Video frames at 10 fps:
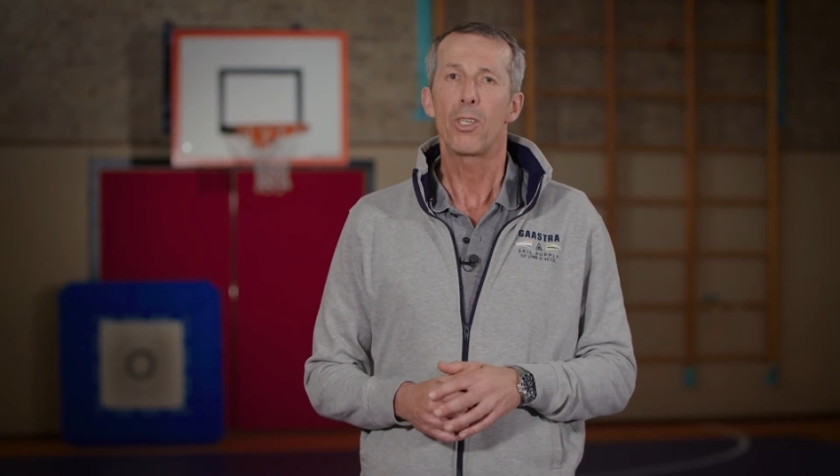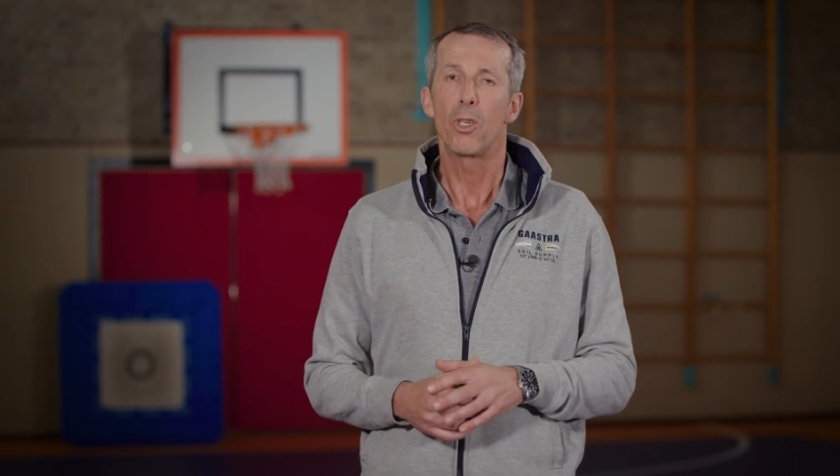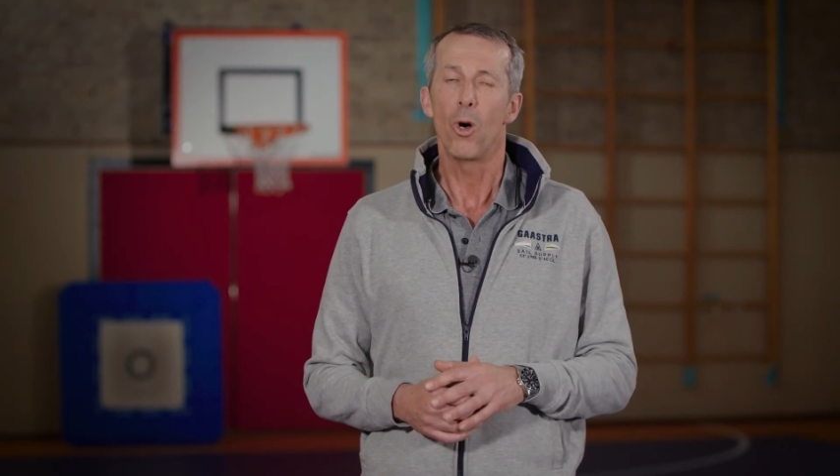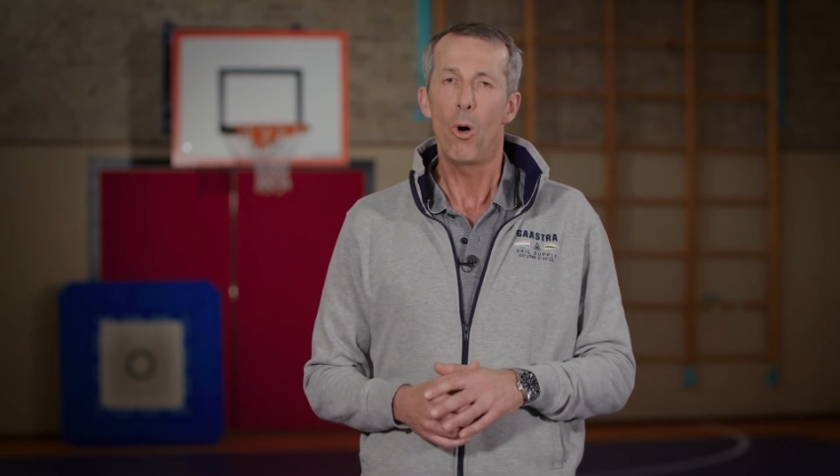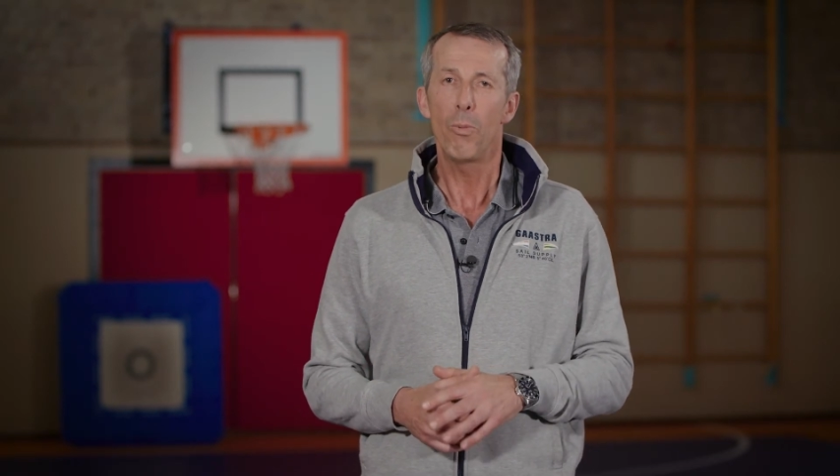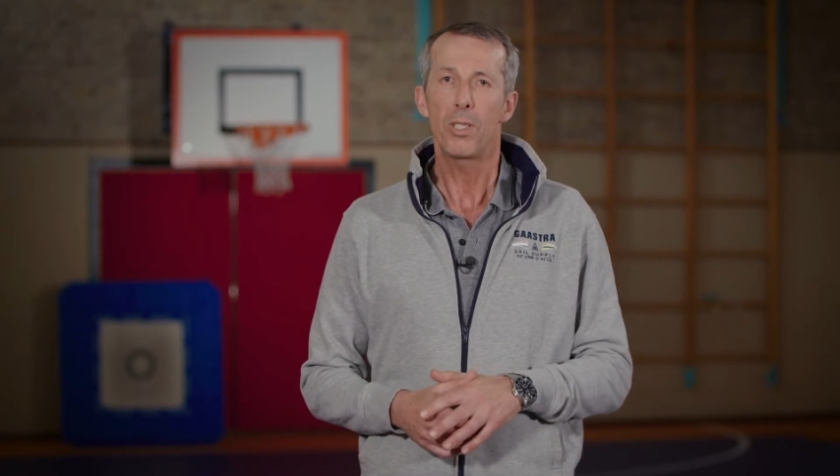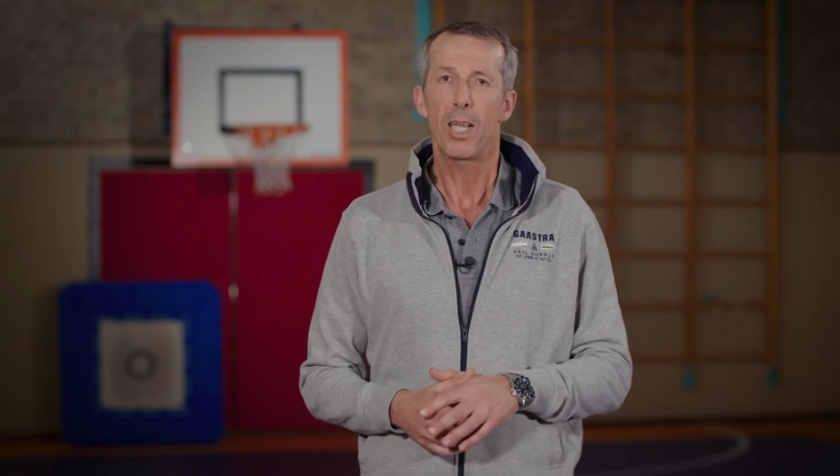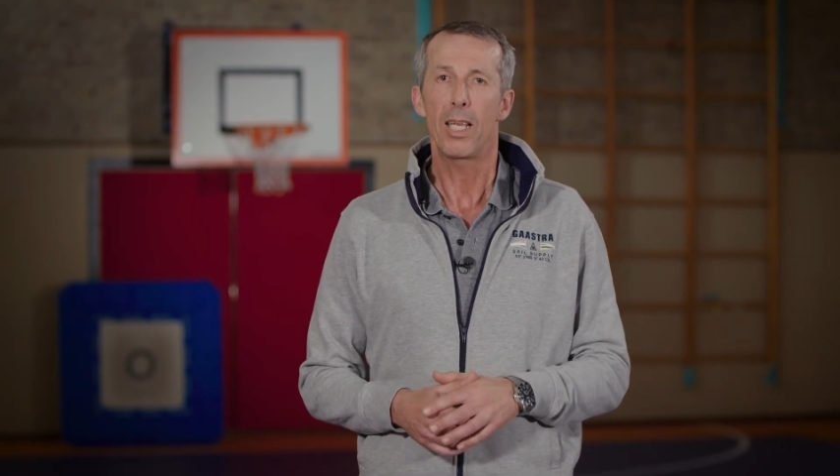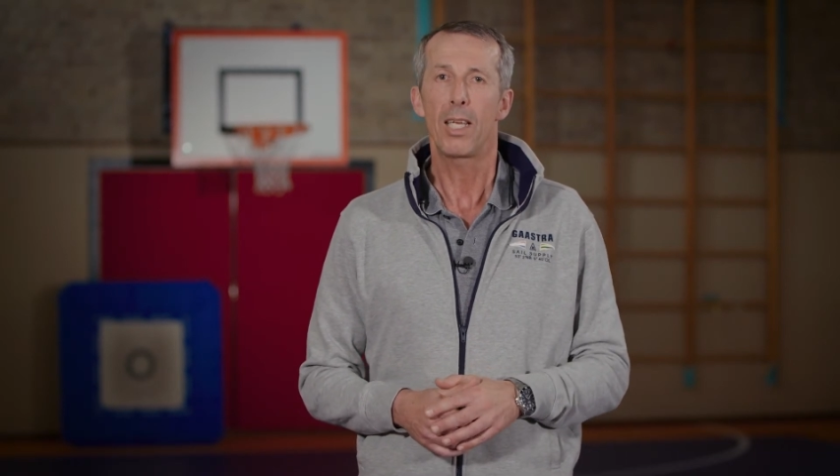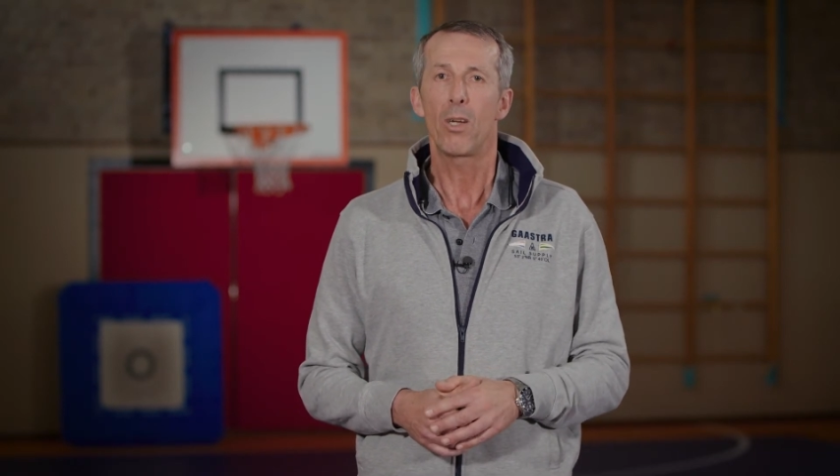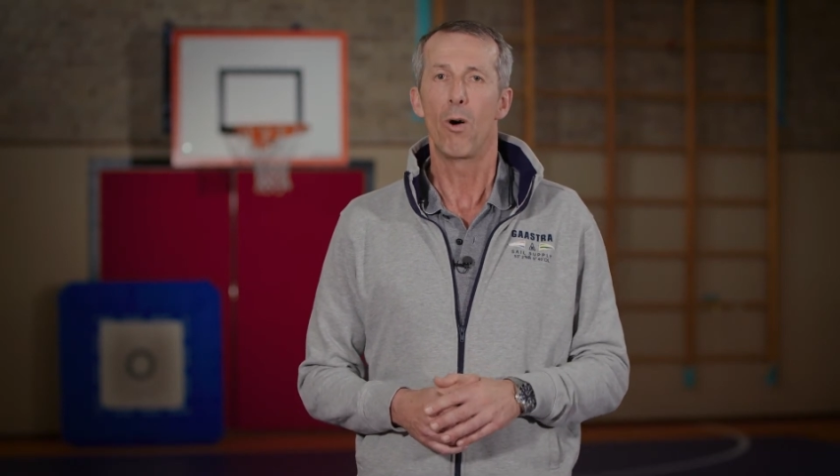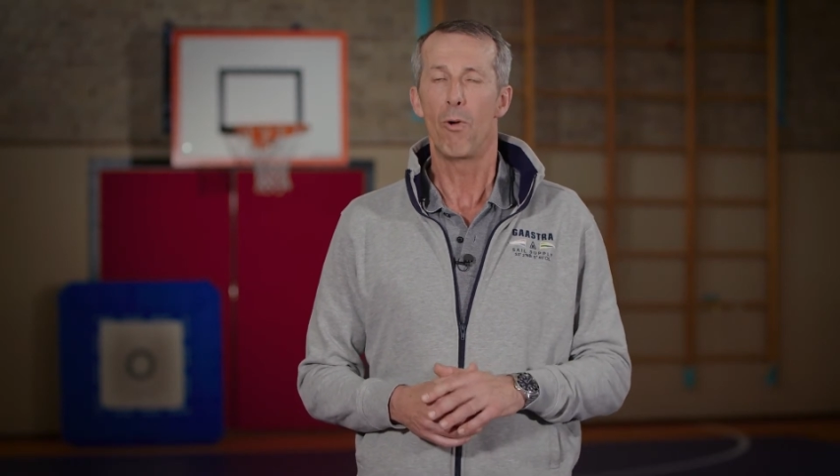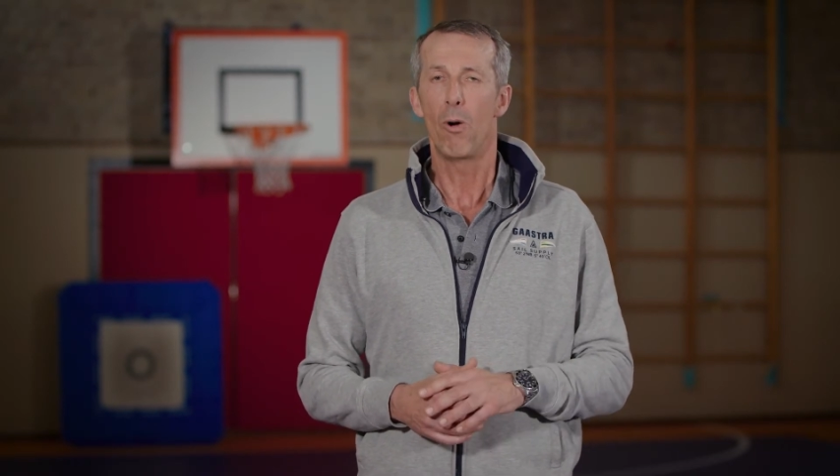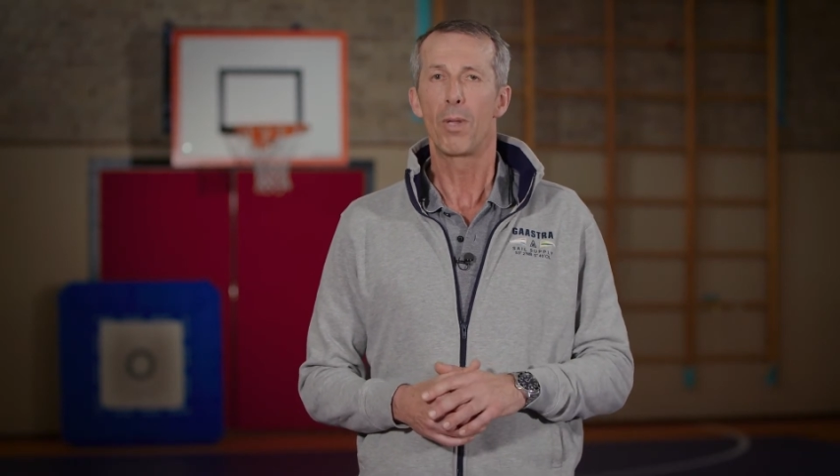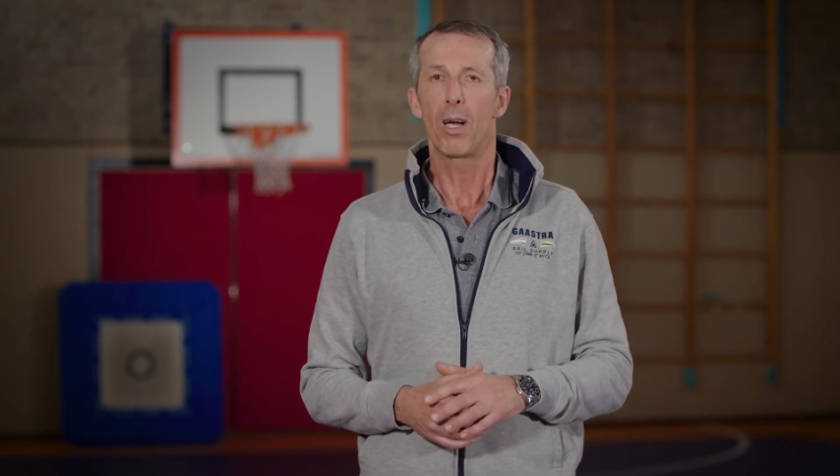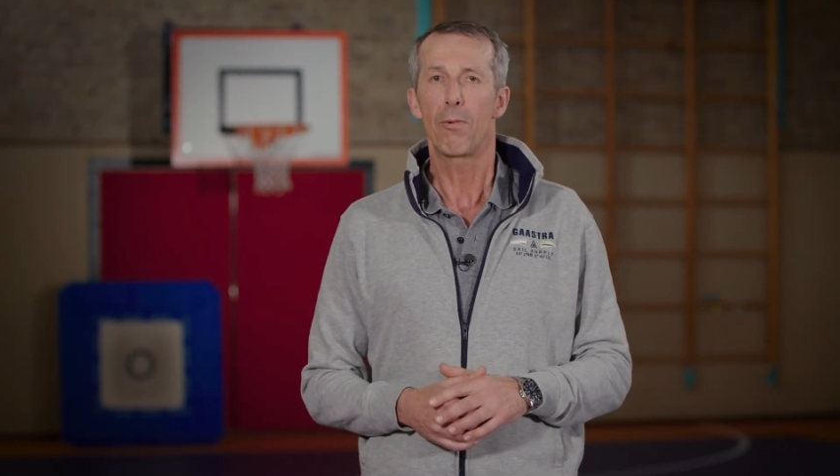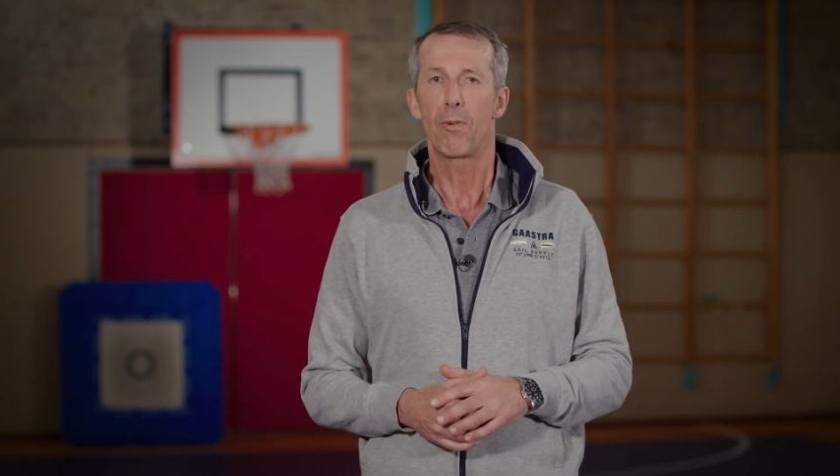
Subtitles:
if you make any changes.